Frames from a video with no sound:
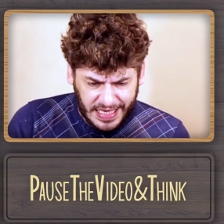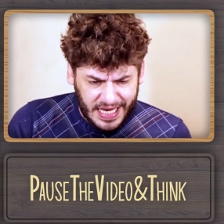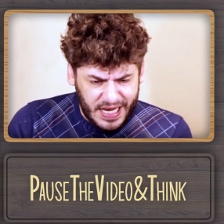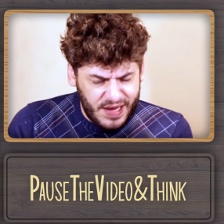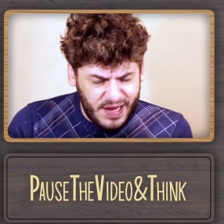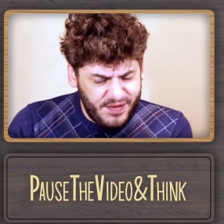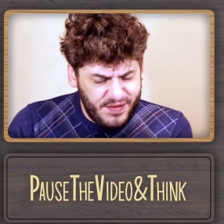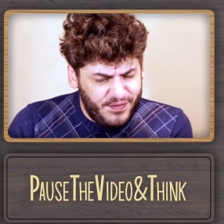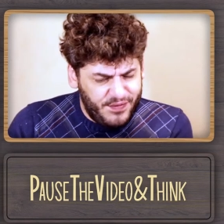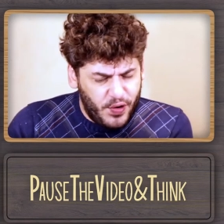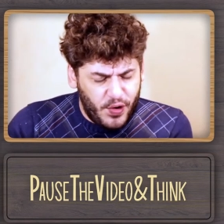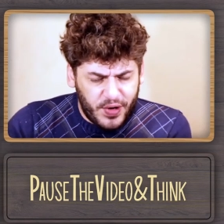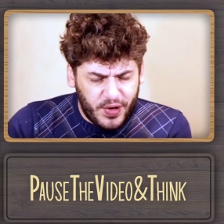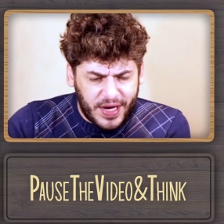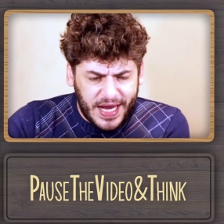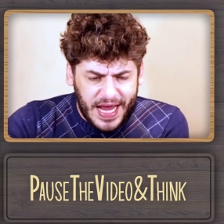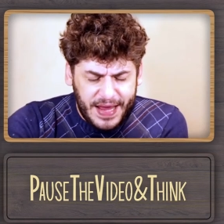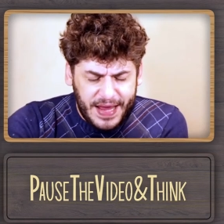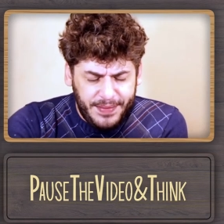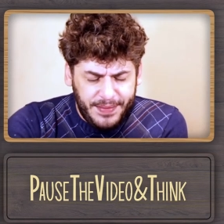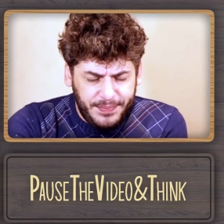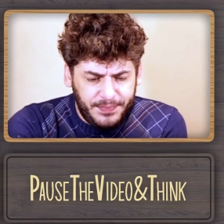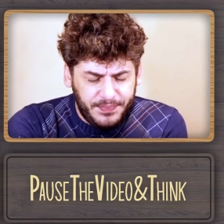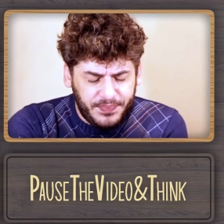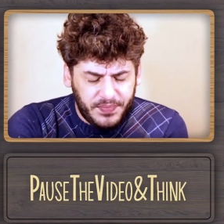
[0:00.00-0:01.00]
e4
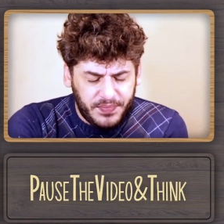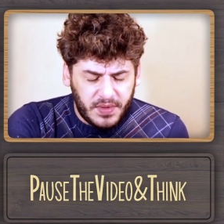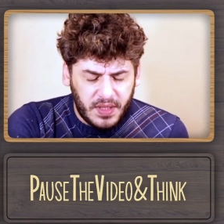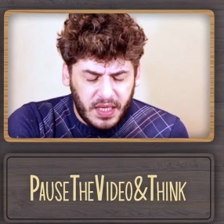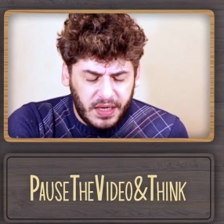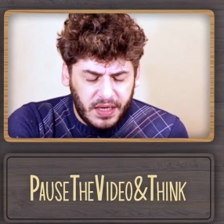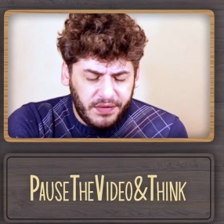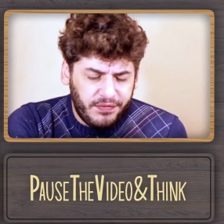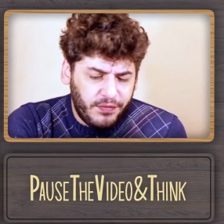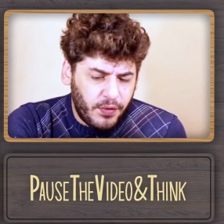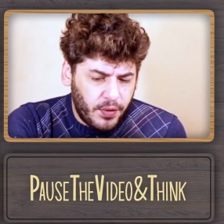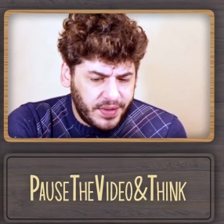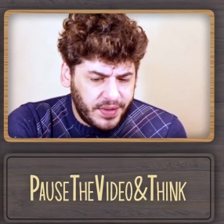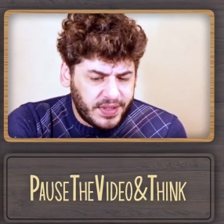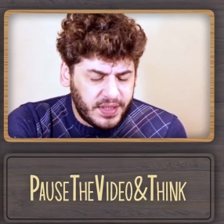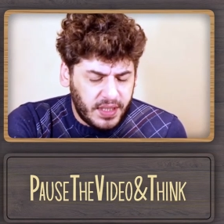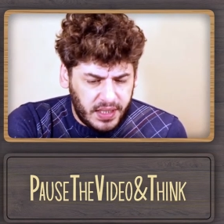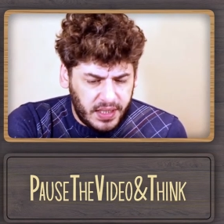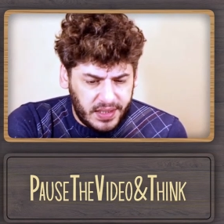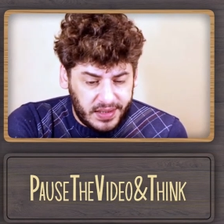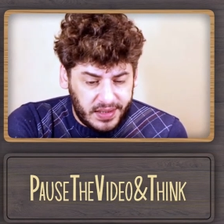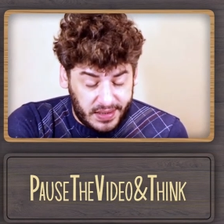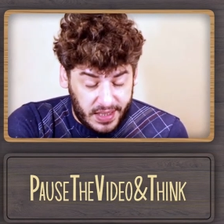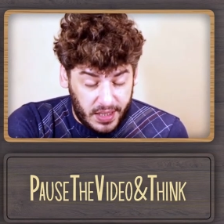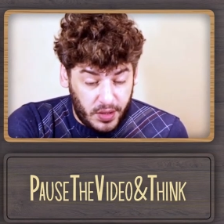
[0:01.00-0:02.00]
came. e4
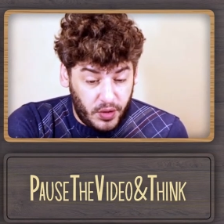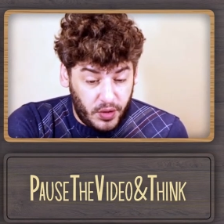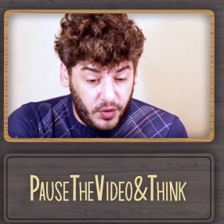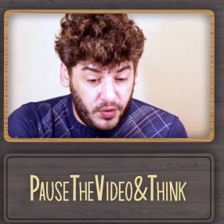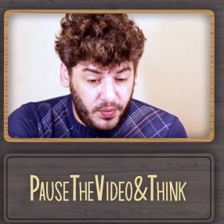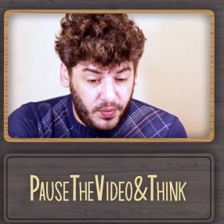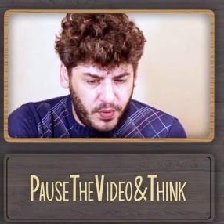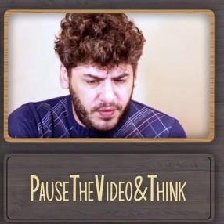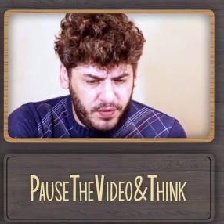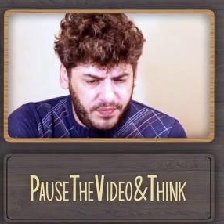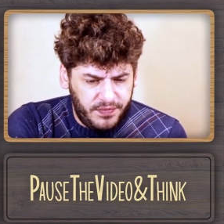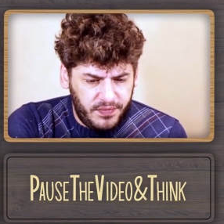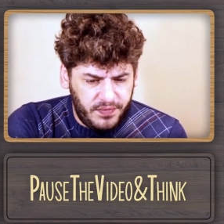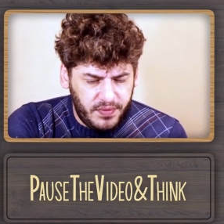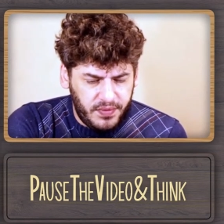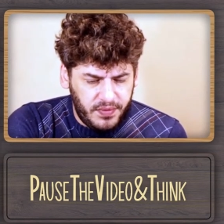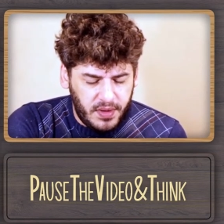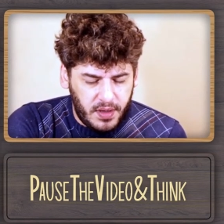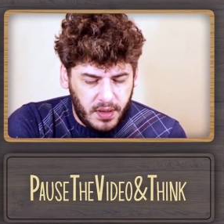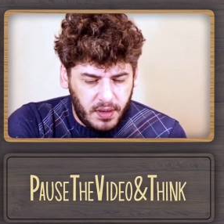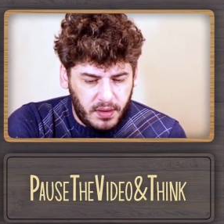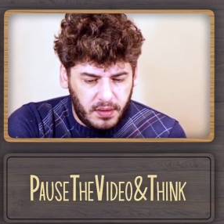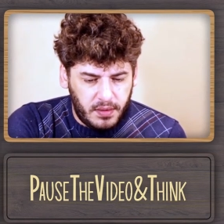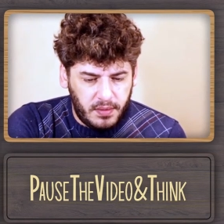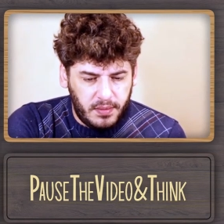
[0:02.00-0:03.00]
is a good move,
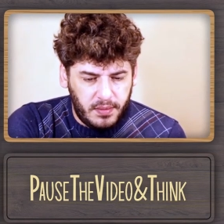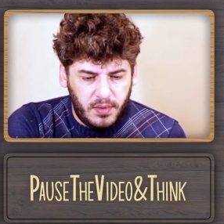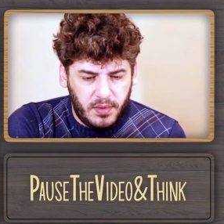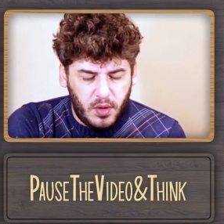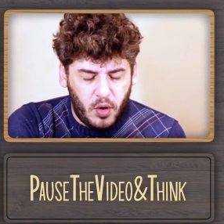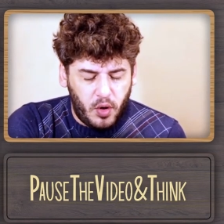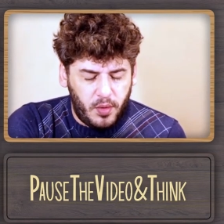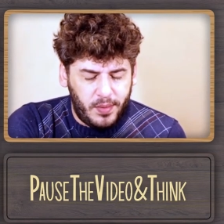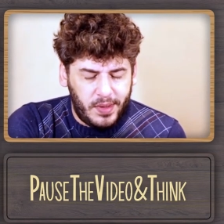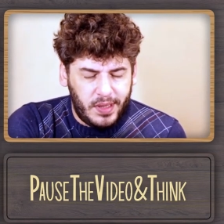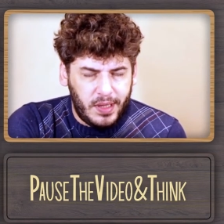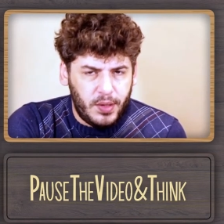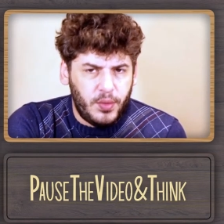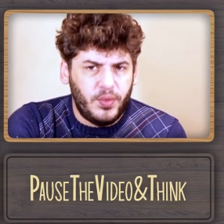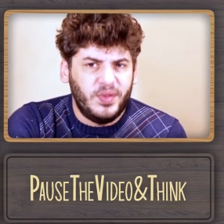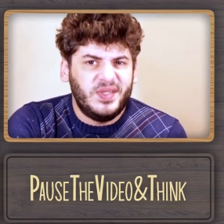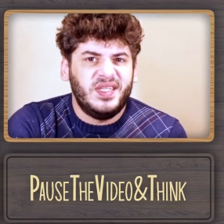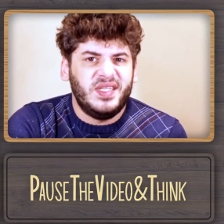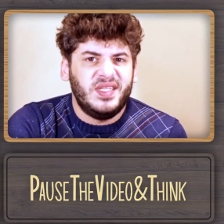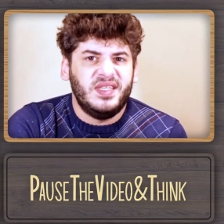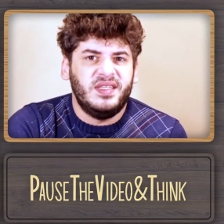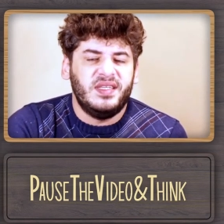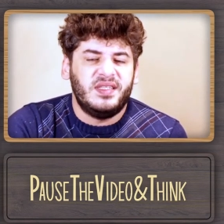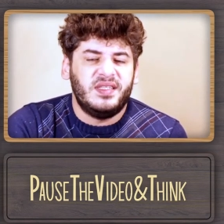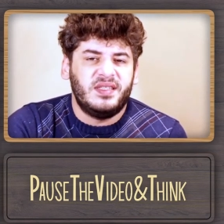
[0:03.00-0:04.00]
you know, normally we
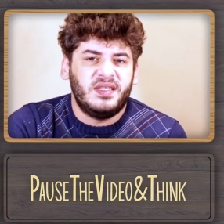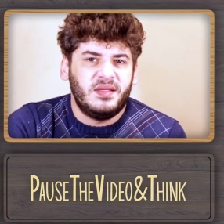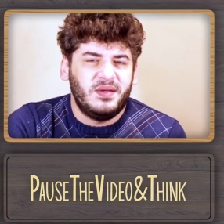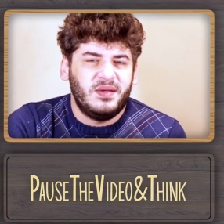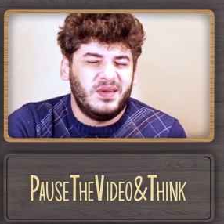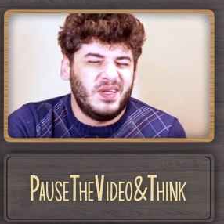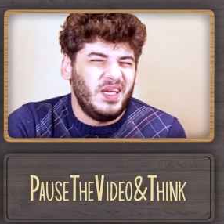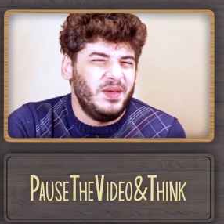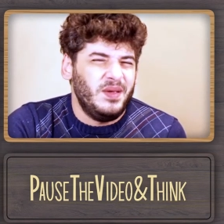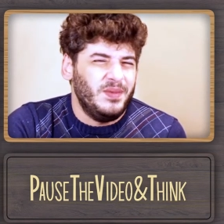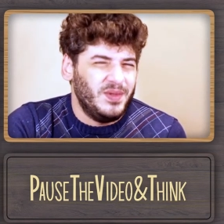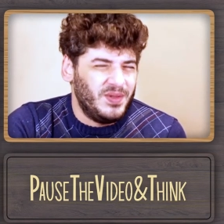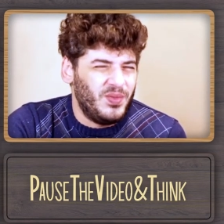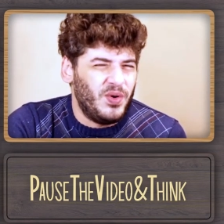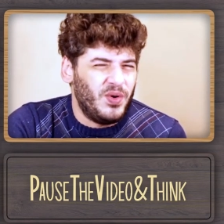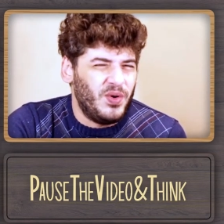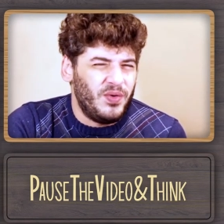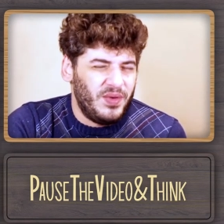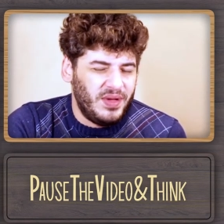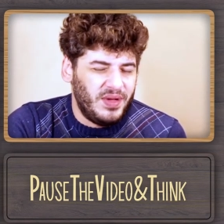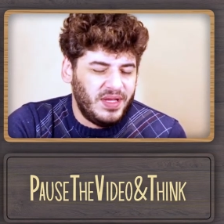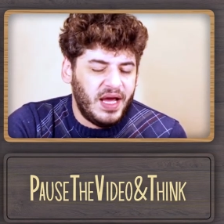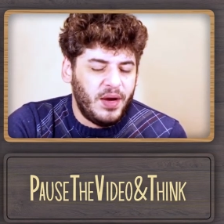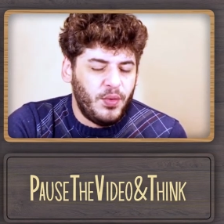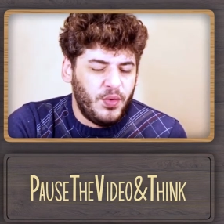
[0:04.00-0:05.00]
see these schemes more
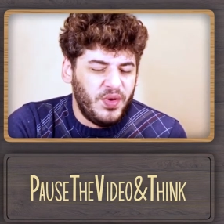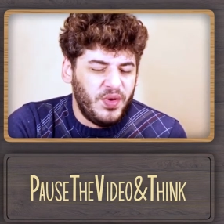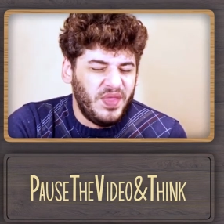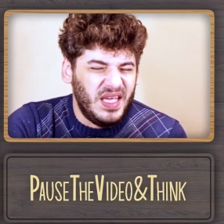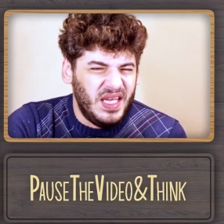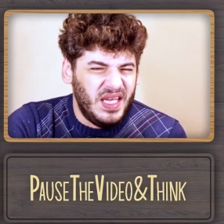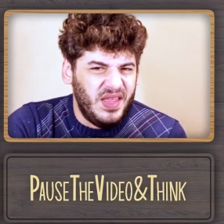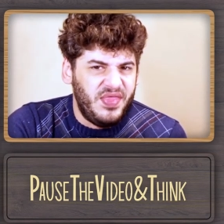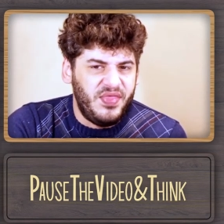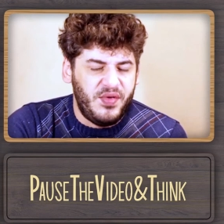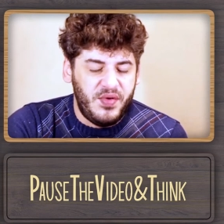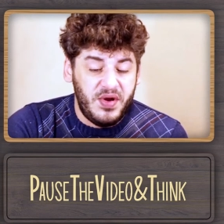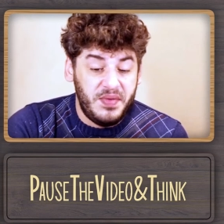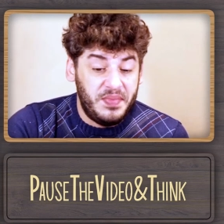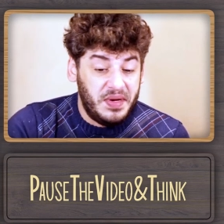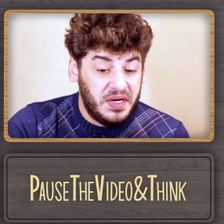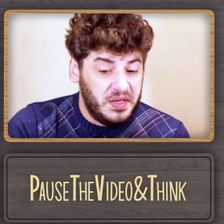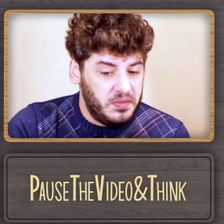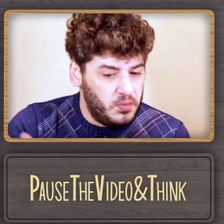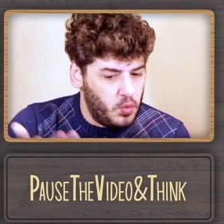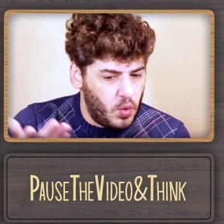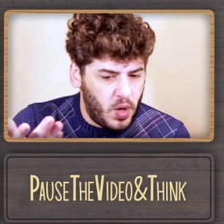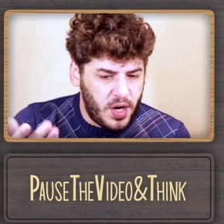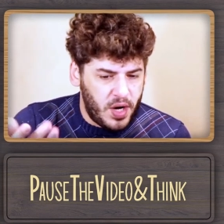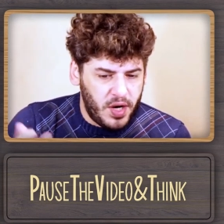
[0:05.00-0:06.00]
with, yeah, with e3,
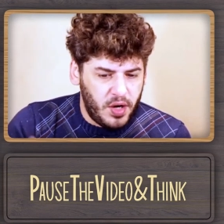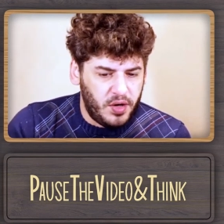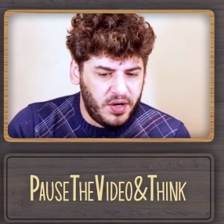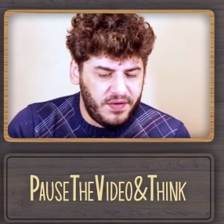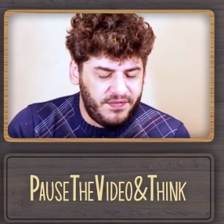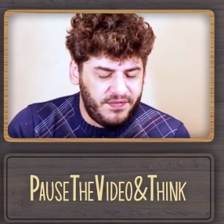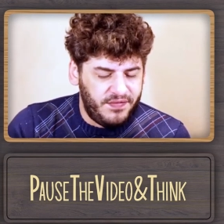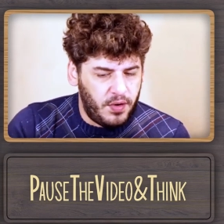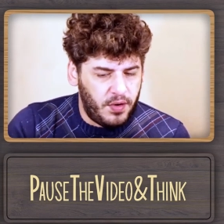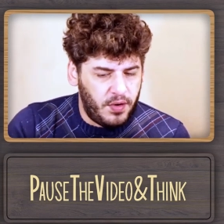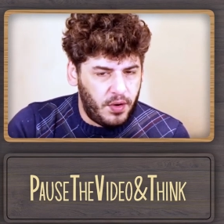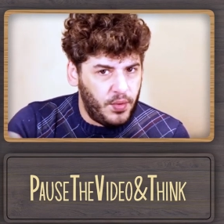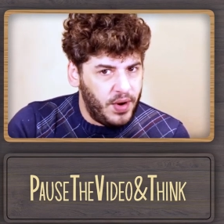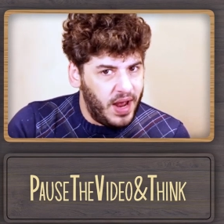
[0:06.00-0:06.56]
but why not e4?